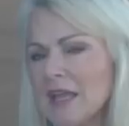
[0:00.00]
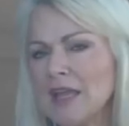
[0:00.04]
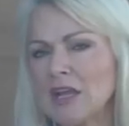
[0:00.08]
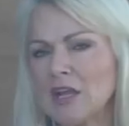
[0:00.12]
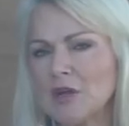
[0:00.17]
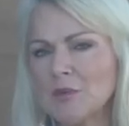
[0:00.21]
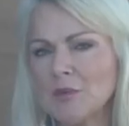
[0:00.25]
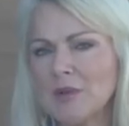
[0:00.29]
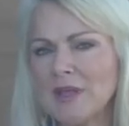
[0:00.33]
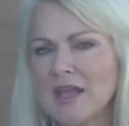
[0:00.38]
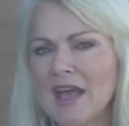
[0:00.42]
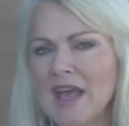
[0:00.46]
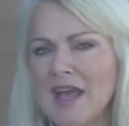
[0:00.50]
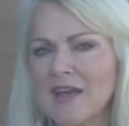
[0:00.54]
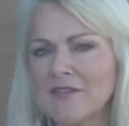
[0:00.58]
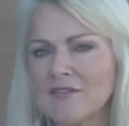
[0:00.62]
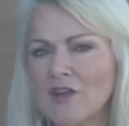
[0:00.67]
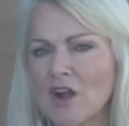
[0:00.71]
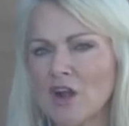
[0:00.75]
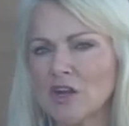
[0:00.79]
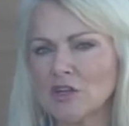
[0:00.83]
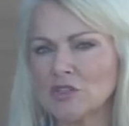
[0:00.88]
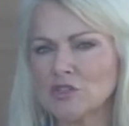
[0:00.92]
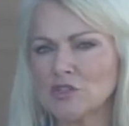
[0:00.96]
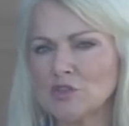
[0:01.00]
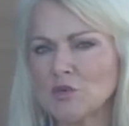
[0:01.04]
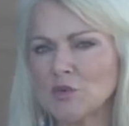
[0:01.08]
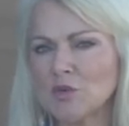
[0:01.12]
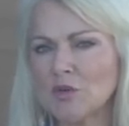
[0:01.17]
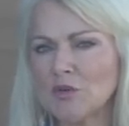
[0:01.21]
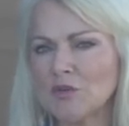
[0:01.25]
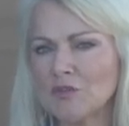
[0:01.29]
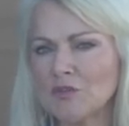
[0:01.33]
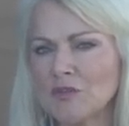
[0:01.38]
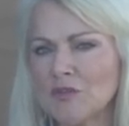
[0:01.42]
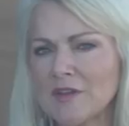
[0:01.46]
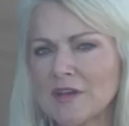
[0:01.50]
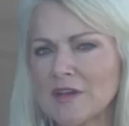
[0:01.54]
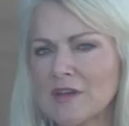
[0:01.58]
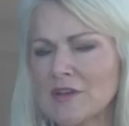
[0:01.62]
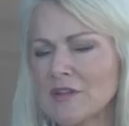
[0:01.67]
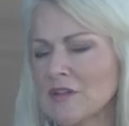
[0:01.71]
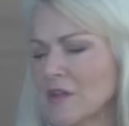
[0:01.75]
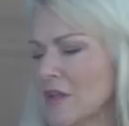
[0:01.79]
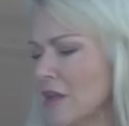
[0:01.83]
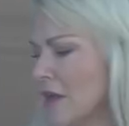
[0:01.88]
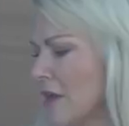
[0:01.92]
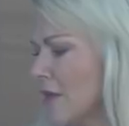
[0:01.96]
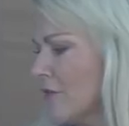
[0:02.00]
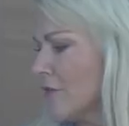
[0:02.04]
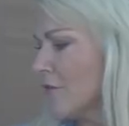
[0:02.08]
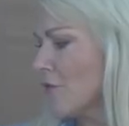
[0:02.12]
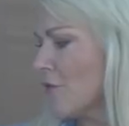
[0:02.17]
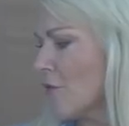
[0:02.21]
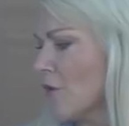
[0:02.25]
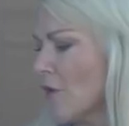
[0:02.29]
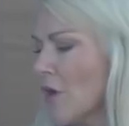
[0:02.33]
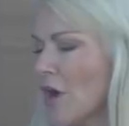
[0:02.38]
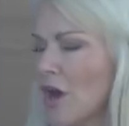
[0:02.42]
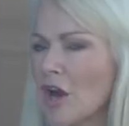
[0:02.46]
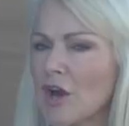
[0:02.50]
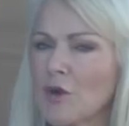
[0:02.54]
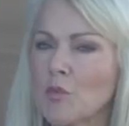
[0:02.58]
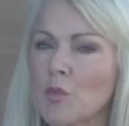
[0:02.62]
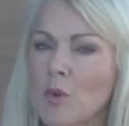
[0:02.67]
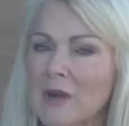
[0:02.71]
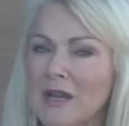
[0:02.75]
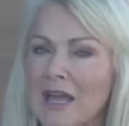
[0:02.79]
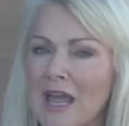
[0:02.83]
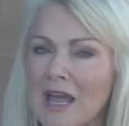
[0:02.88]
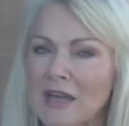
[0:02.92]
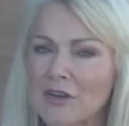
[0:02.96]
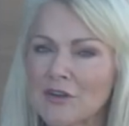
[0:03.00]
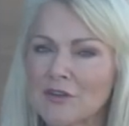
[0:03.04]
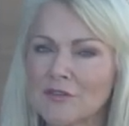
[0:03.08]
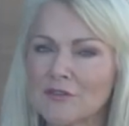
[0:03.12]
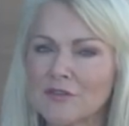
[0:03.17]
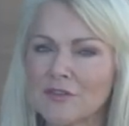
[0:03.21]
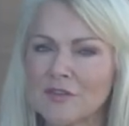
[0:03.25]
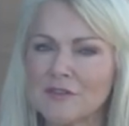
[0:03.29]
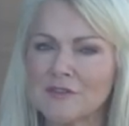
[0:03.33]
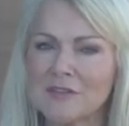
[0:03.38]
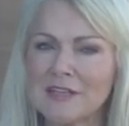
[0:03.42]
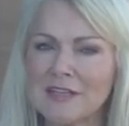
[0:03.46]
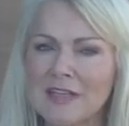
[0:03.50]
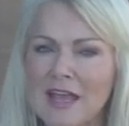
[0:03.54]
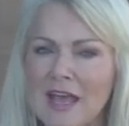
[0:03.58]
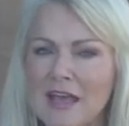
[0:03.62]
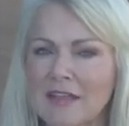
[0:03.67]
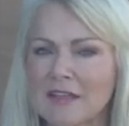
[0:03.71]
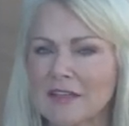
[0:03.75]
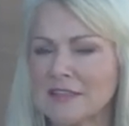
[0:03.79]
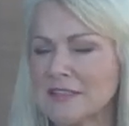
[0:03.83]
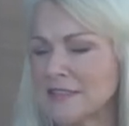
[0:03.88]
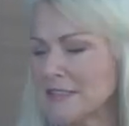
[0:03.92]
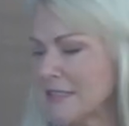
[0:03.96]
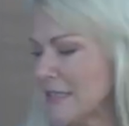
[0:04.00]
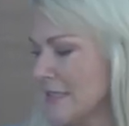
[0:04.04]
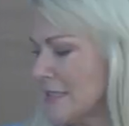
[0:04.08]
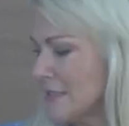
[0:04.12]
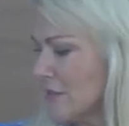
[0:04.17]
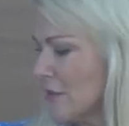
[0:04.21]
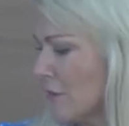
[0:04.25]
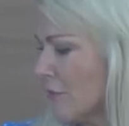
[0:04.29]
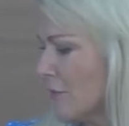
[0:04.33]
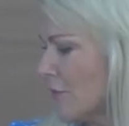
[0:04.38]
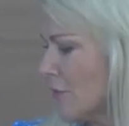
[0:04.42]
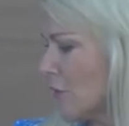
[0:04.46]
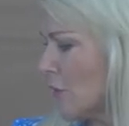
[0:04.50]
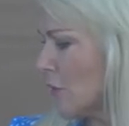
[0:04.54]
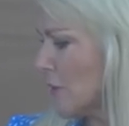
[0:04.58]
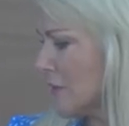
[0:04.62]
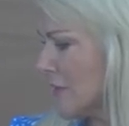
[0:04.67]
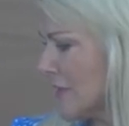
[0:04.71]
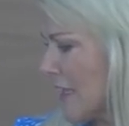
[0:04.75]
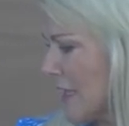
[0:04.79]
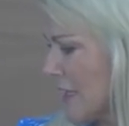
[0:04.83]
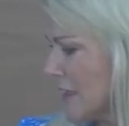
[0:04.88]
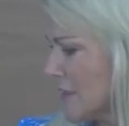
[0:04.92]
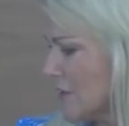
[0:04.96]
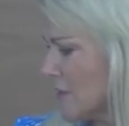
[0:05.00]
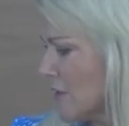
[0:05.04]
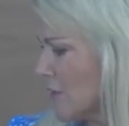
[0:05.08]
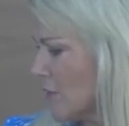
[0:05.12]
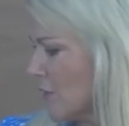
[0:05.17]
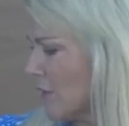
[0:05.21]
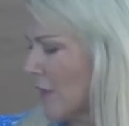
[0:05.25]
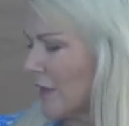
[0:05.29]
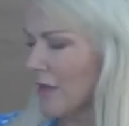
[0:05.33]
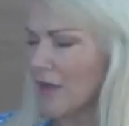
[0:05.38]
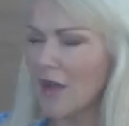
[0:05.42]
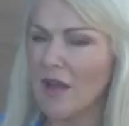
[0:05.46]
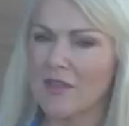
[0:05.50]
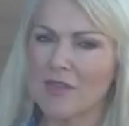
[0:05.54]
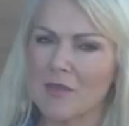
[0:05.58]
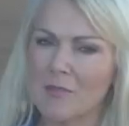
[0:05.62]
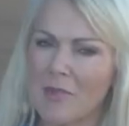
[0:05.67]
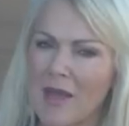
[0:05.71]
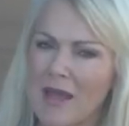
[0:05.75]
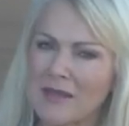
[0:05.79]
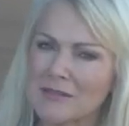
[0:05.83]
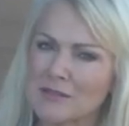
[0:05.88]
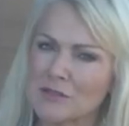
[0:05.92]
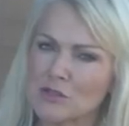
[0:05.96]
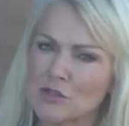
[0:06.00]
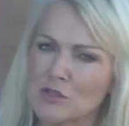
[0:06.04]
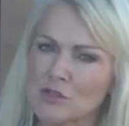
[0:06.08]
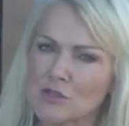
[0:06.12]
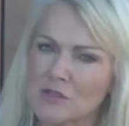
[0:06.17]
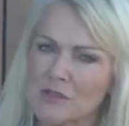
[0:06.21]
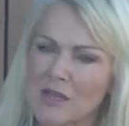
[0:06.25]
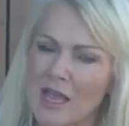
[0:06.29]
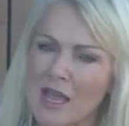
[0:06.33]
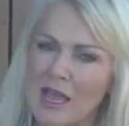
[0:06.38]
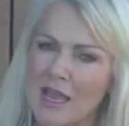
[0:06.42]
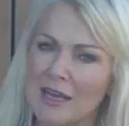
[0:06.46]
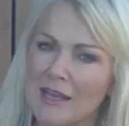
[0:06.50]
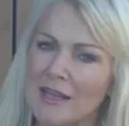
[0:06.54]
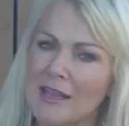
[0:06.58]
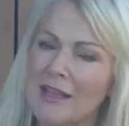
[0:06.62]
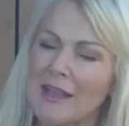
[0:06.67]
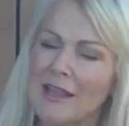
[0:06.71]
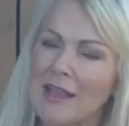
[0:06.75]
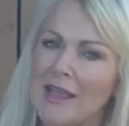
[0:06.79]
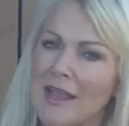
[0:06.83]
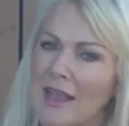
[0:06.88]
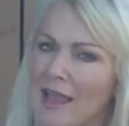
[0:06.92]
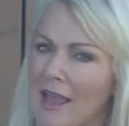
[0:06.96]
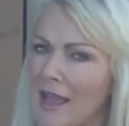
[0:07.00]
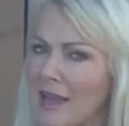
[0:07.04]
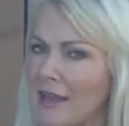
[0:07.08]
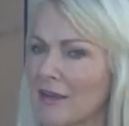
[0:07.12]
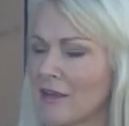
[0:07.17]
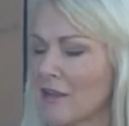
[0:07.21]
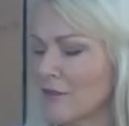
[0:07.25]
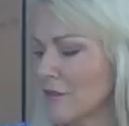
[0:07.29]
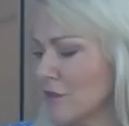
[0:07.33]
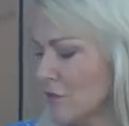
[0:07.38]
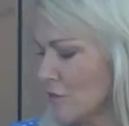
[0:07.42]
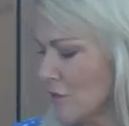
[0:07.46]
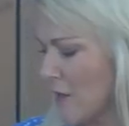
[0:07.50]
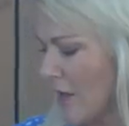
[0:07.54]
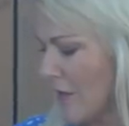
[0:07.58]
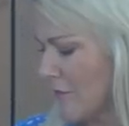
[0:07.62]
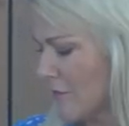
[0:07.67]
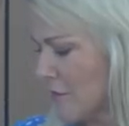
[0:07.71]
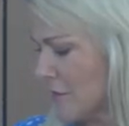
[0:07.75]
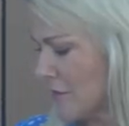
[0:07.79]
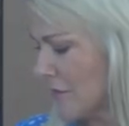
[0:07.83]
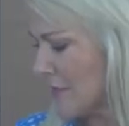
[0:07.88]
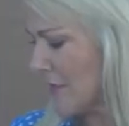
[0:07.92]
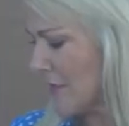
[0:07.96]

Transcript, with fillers: Here we have our dual fill for our 150 gallon diesel fuel tank, so on the passenger side and on the driver's